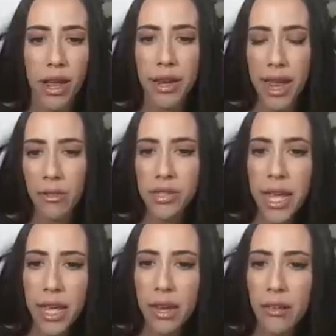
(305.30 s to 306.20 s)
Now,
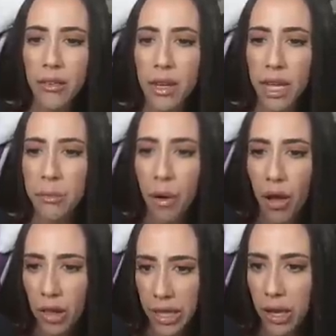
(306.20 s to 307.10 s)
taking a look at
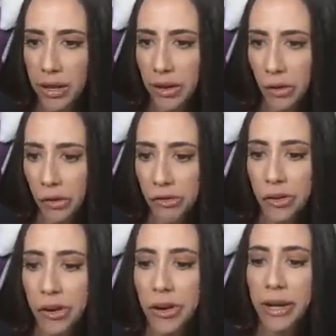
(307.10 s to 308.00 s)
Polygon
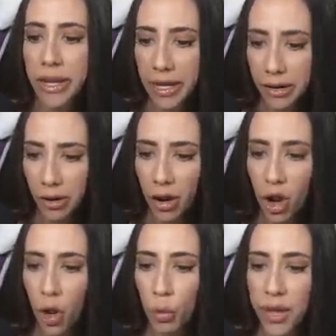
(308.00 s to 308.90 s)
over here,
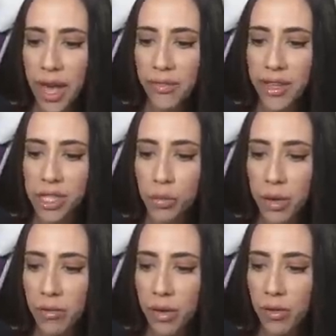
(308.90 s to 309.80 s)
we had that
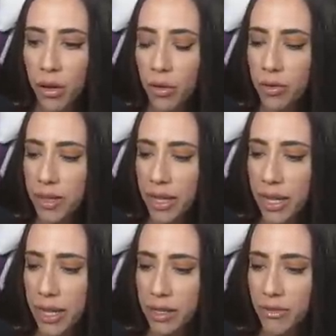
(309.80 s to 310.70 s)
swing look low that
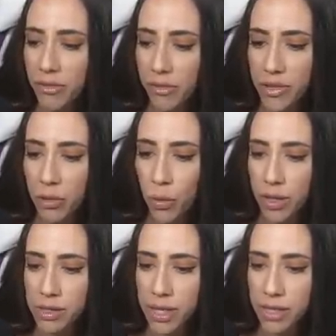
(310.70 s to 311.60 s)
hit
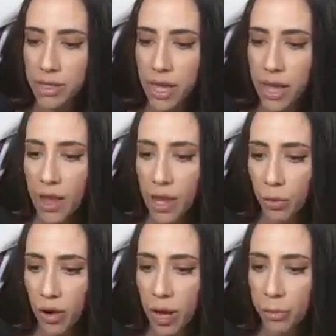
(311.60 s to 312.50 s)
51 cents and
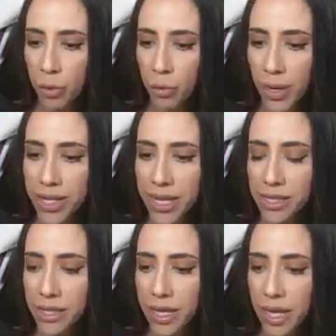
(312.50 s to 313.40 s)
we're up. We
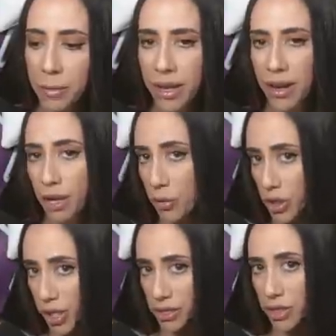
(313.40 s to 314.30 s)
retested the EMA9, which
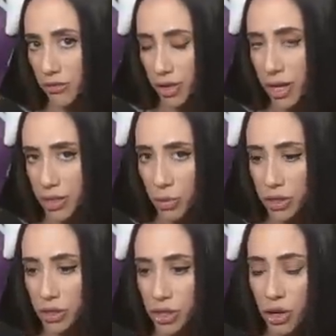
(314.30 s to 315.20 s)
yesterday, if you guys
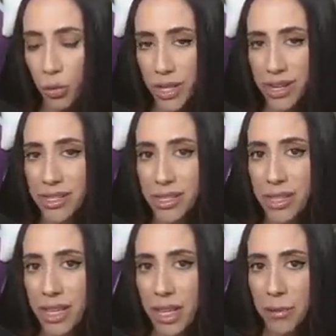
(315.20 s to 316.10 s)
watched the show, we tested
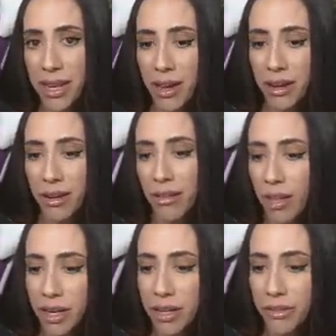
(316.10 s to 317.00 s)
the EMA9 on a
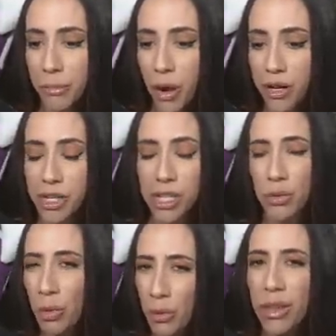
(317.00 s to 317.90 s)
lot of different projects and
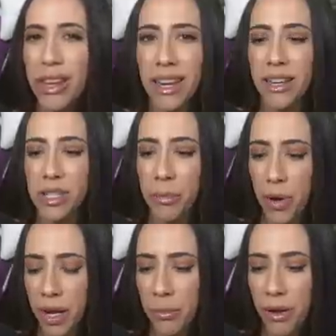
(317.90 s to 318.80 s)
we really needed to
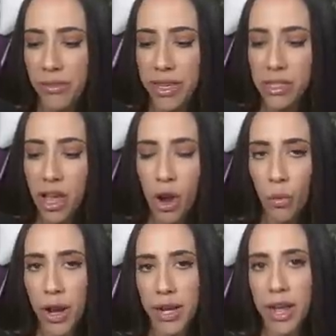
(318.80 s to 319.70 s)
break above these.
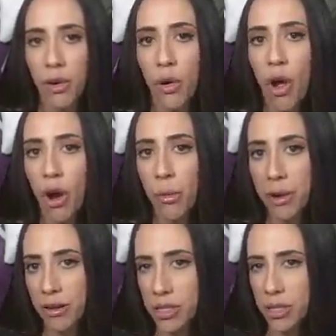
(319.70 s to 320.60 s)
Right now, our
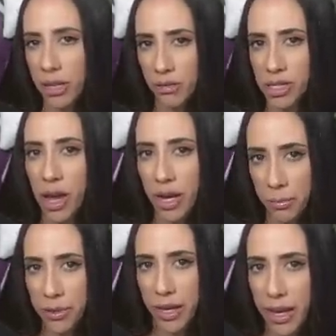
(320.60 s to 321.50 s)
bear scenario is kind of
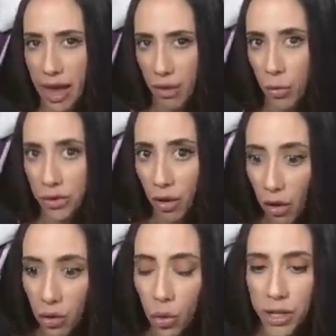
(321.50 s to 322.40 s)
playing out with
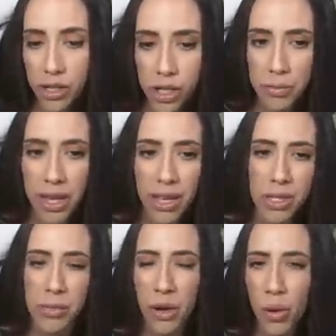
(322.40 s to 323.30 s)
altcoins just because
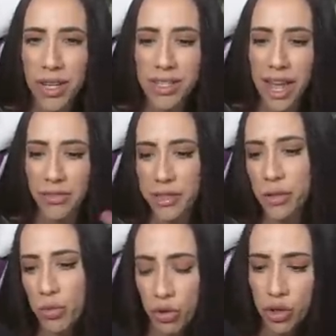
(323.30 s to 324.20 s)
Bitcoin is at this
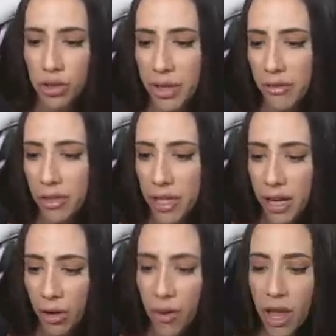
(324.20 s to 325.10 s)
crucial level
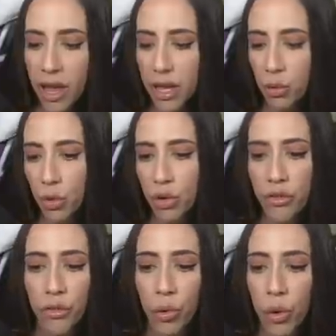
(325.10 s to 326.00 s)
here. In order
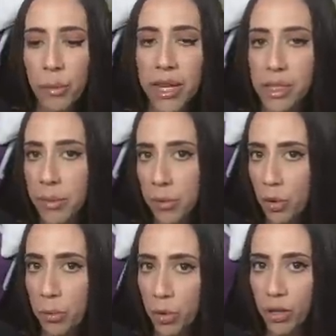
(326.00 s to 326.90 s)
for me to be
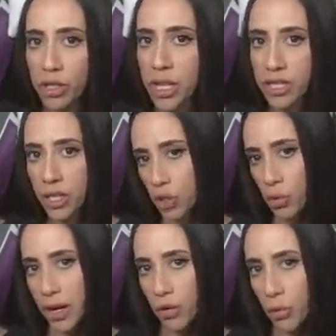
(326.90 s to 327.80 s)
more bullish as a
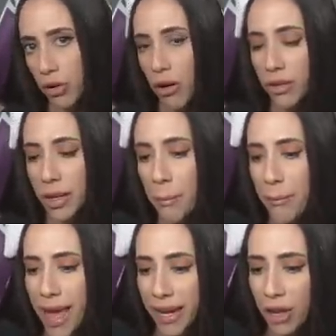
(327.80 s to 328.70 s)
trader regarding
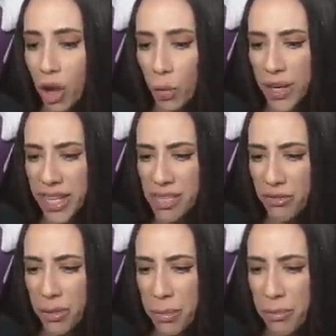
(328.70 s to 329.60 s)
Matic, we need to
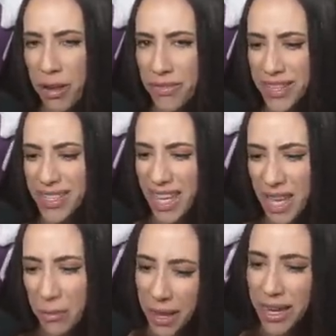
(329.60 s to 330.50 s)
flip above this
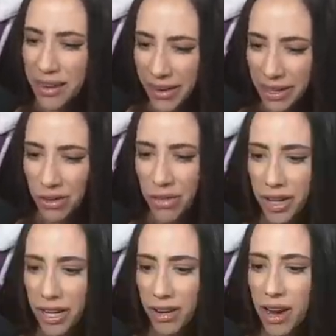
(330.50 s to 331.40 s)
EMA9 over
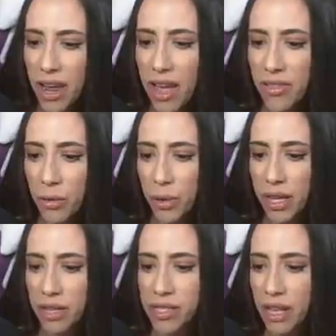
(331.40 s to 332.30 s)
here and then we
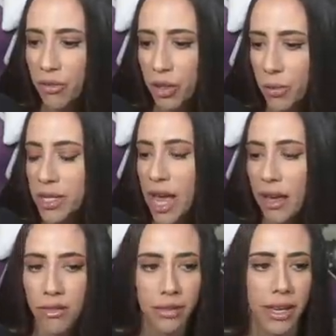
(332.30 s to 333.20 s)
can safely
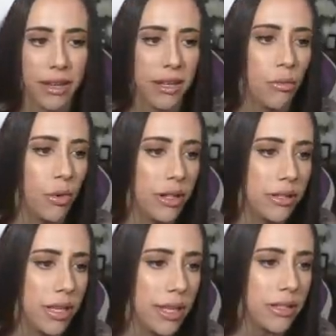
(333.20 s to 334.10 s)
retackle 91
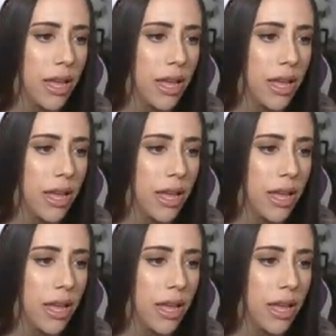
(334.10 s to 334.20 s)
cents.